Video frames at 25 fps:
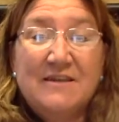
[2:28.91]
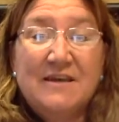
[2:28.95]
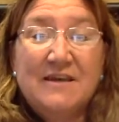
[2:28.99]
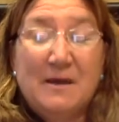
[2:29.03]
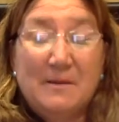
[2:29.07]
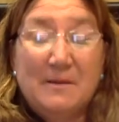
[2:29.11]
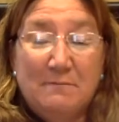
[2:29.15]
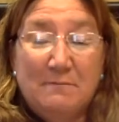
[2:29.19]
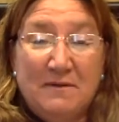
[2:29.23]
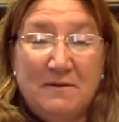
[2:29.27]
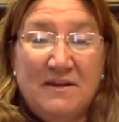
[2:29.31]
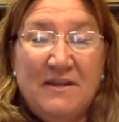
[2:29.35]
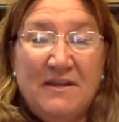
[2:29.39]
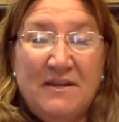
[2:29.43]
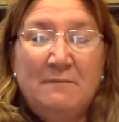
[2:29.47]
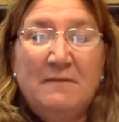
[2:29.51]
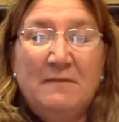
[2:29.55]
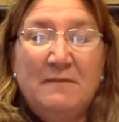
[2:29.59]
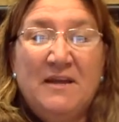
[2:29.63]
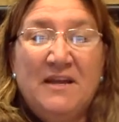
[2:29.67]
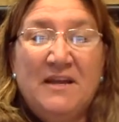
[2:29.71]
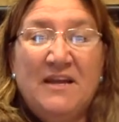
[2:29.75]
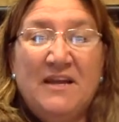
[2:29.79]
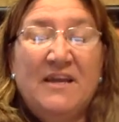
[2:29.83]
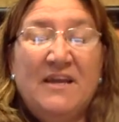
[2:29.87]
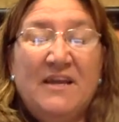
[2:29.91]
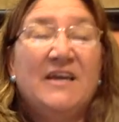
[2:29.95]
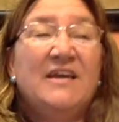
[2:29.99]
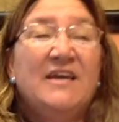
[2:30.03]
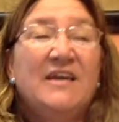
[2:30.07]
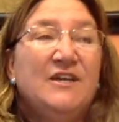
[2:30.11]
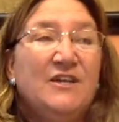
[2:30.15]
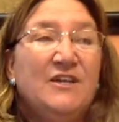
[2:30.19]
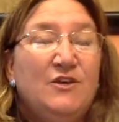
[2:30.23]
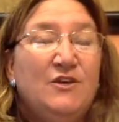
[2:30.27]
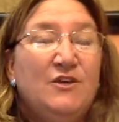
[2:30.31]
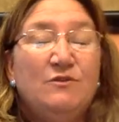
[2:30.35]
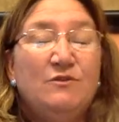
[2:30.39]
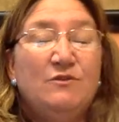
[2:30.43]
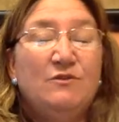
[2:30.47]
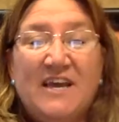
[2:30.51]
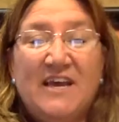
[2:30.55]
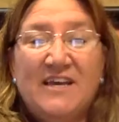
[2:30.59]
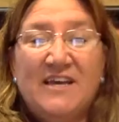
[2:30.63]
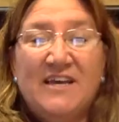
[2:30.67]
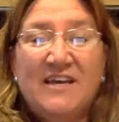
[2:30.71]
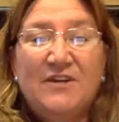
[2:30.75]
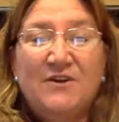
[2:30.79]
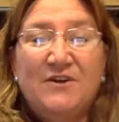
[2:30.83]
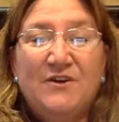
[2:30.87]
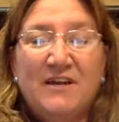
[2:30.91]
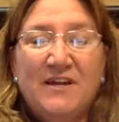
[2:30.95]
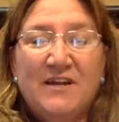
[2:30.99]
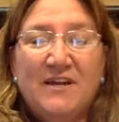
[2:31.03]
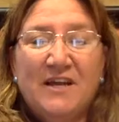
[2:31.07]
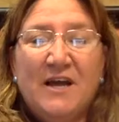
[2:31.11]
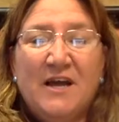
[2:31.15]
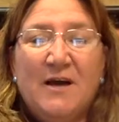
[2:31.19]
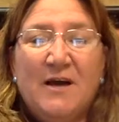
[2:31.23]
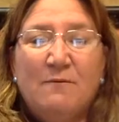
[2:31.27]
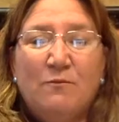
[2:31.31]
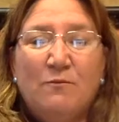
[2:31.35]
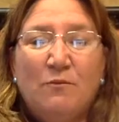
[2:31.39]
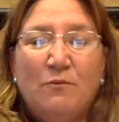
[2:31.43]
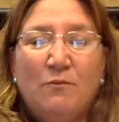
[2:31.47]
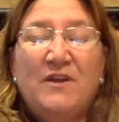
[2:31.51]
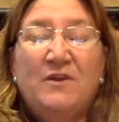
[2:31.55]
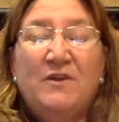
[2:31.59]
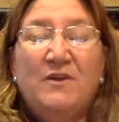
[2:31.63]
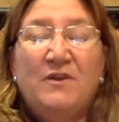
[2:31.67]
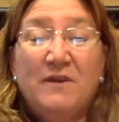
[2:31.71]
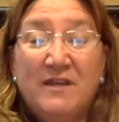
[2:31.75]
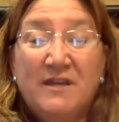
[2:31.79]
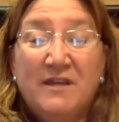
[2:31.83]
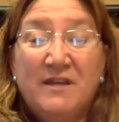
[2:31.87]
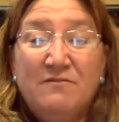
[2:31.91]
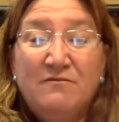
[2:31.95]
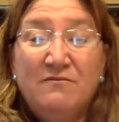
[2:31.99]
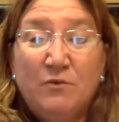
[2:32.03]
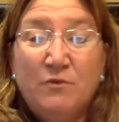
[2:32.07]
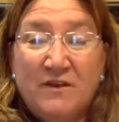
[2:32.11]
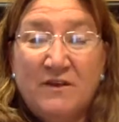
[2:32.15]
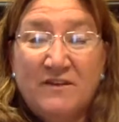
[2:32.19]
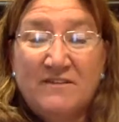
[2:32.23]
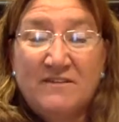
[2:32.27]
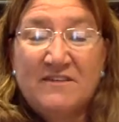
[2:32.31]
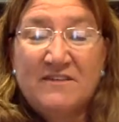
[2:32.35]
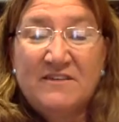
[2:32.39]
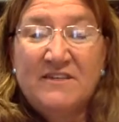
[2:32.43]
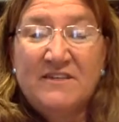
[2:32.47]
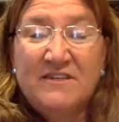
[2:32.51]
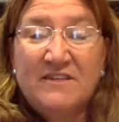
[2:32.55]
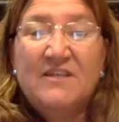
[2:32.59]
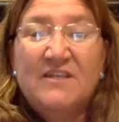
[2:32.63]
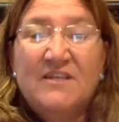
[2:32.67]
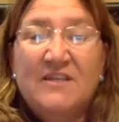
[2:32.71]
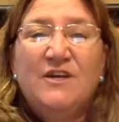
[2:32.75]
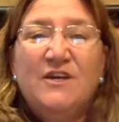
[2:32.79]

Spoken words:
company, meaning you take your income when you invoice it,